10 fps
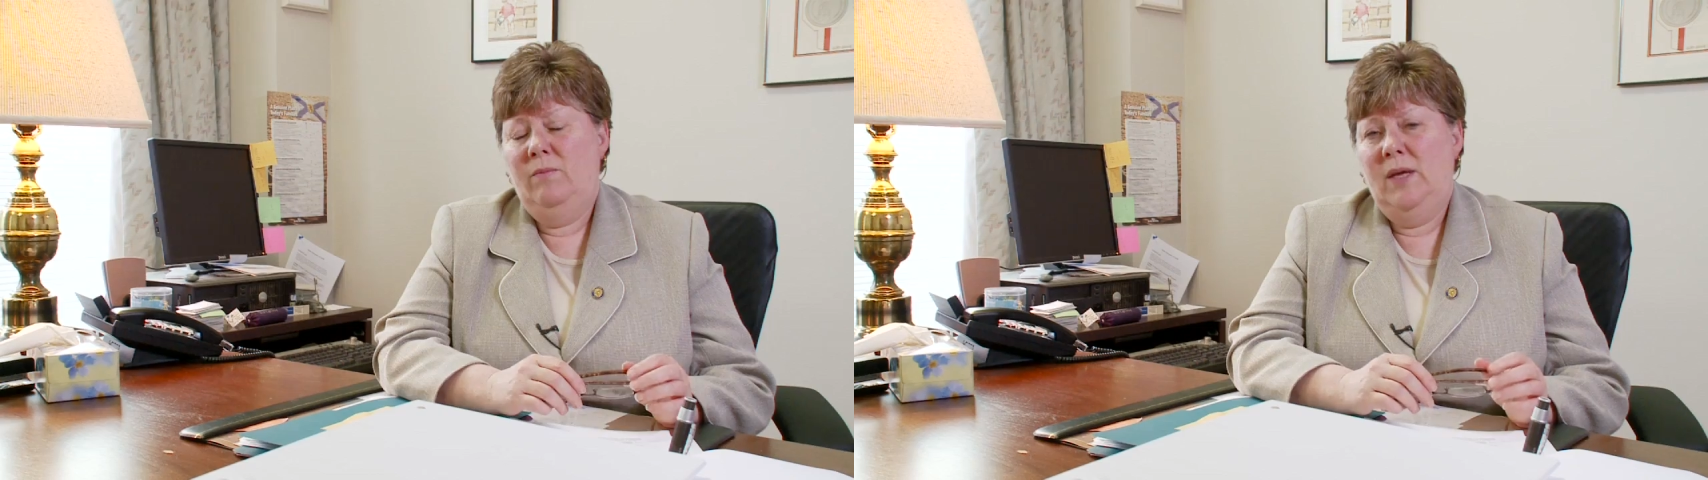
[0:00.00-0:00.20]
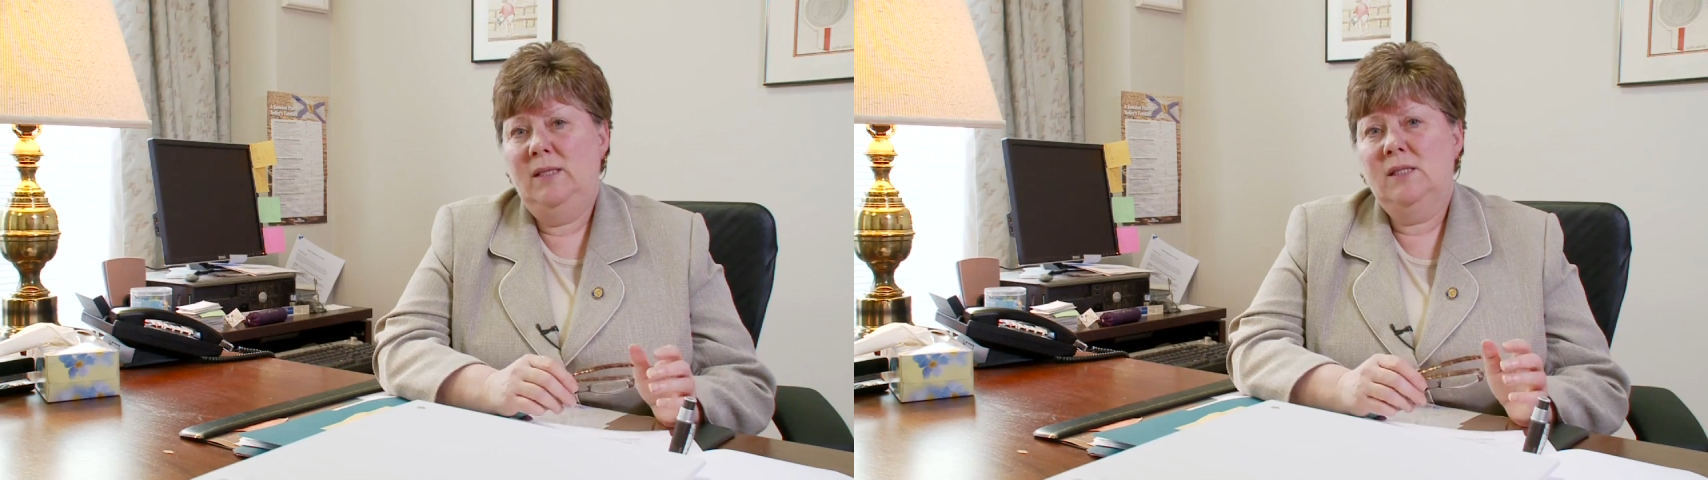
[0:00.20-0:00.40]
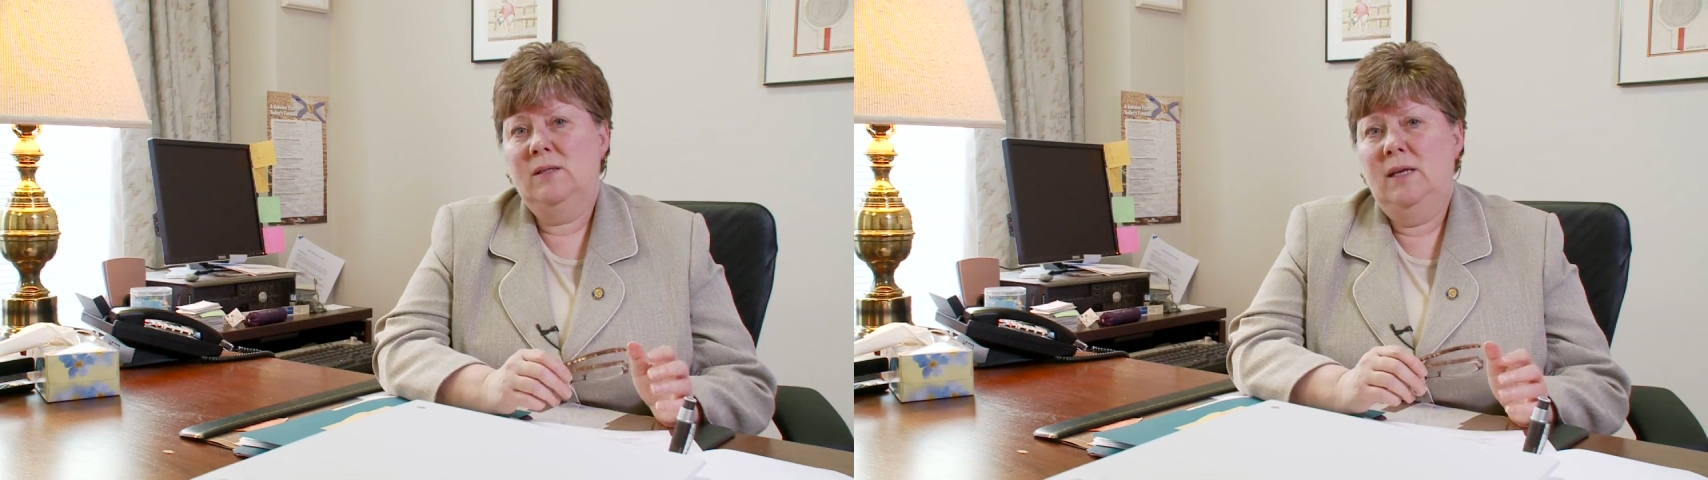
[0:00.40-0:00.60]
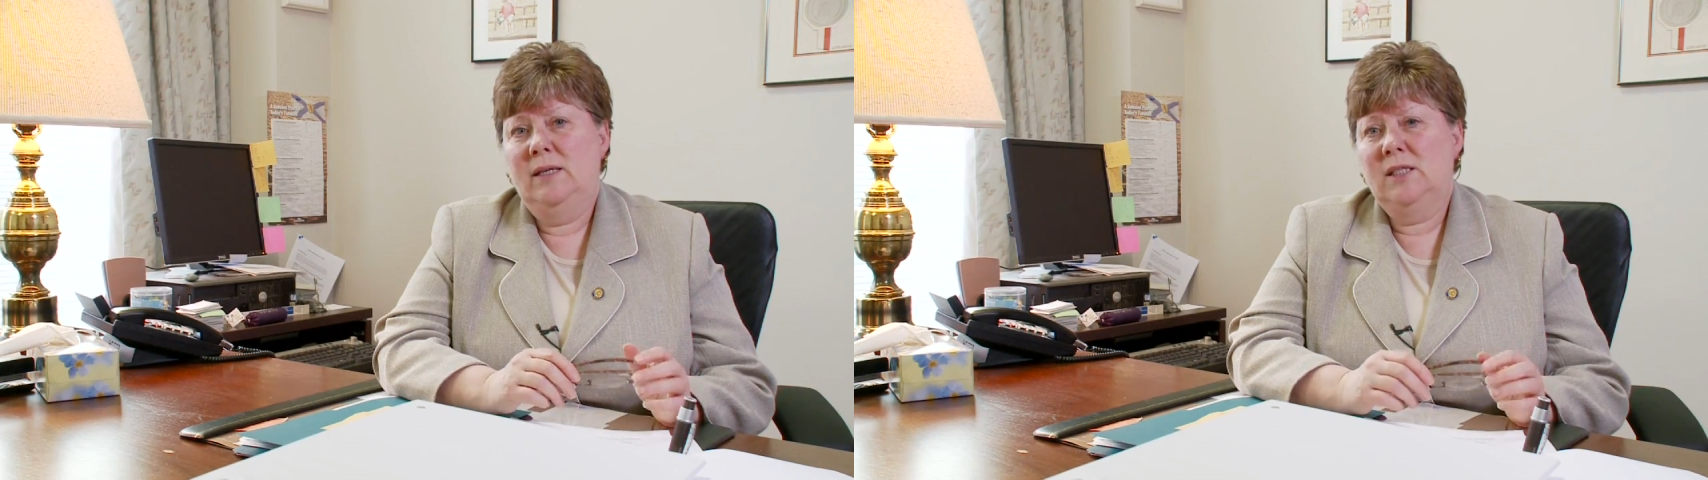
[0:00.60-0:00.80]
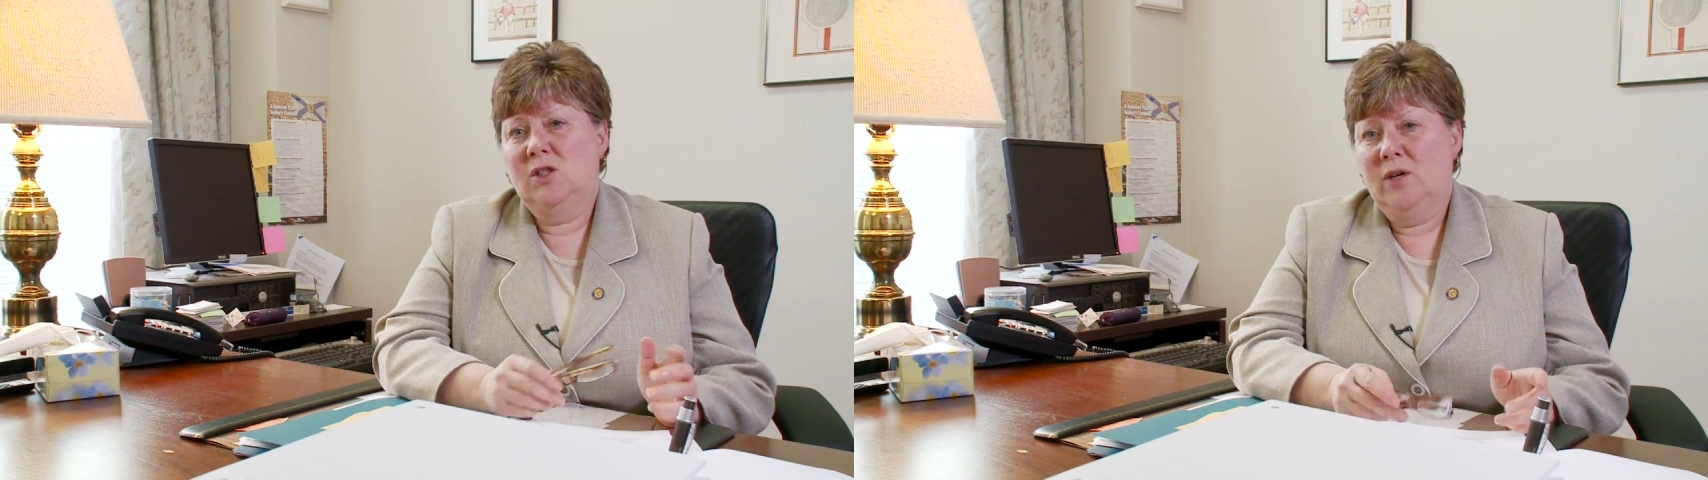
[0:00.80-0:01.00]
It's
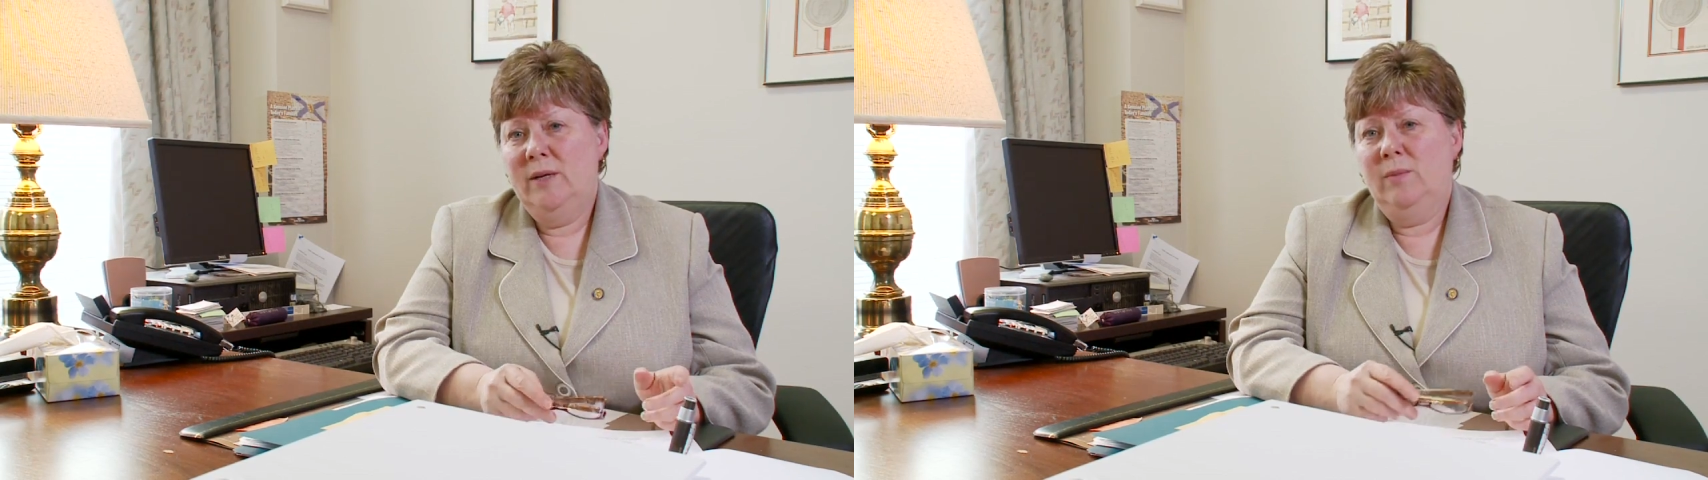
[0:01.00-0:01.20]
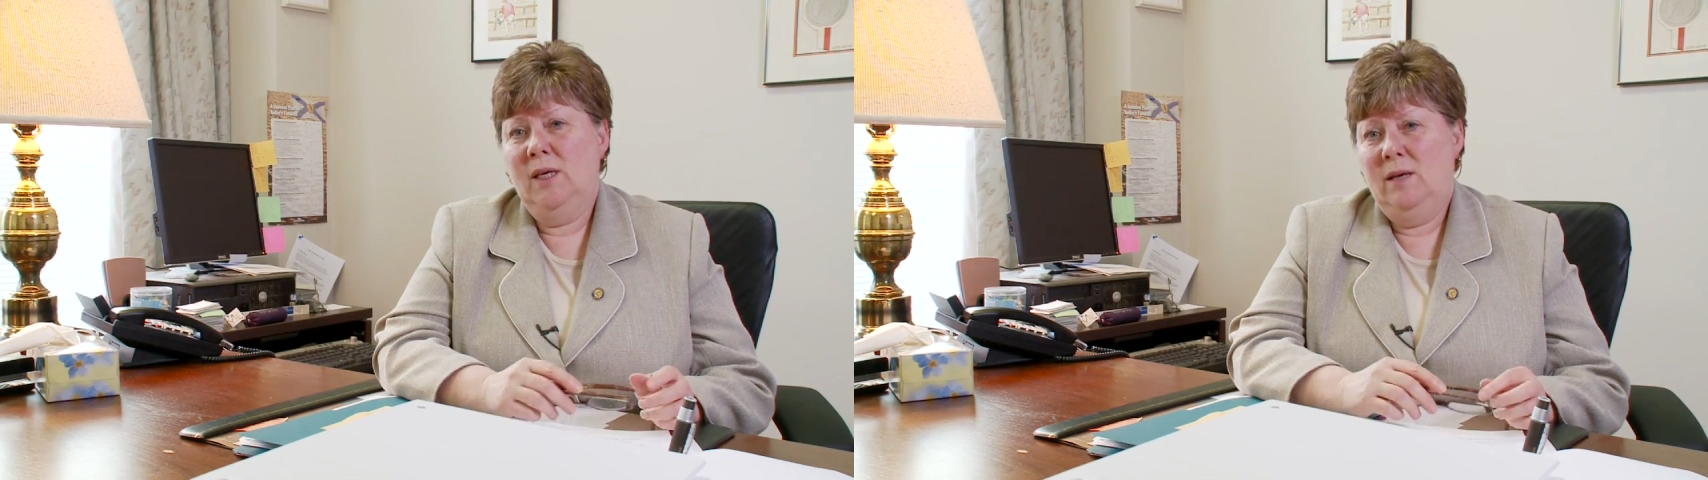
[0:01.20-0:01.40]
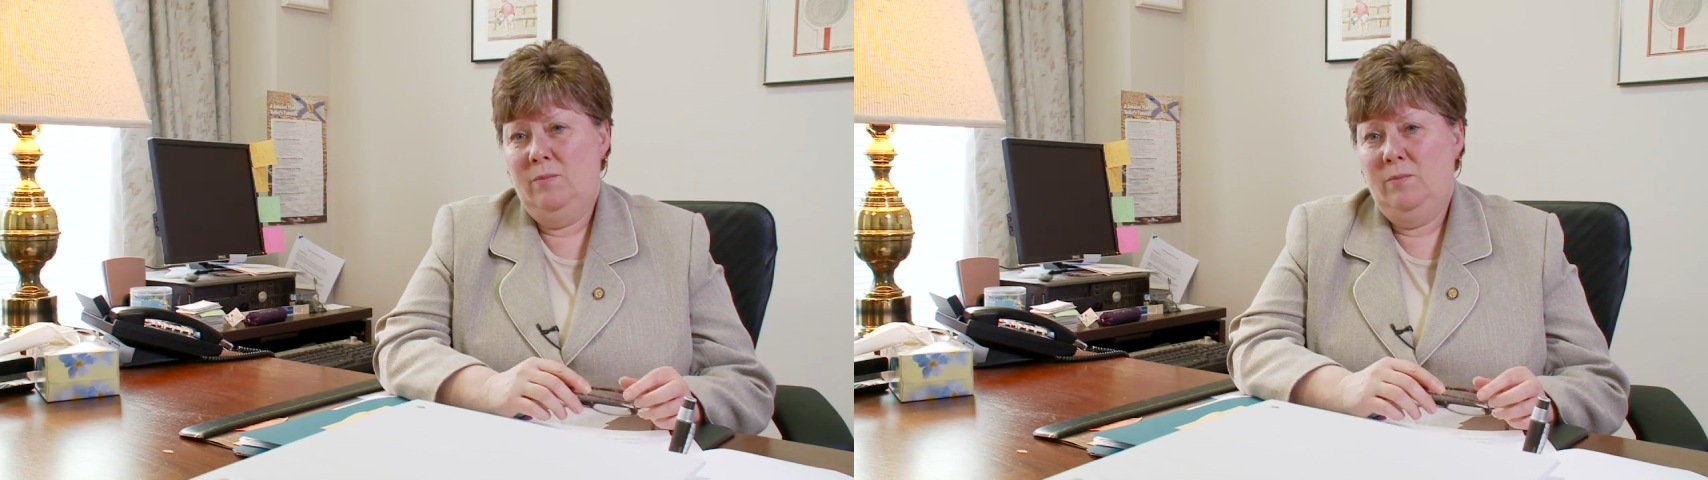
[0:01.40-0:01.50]
extremely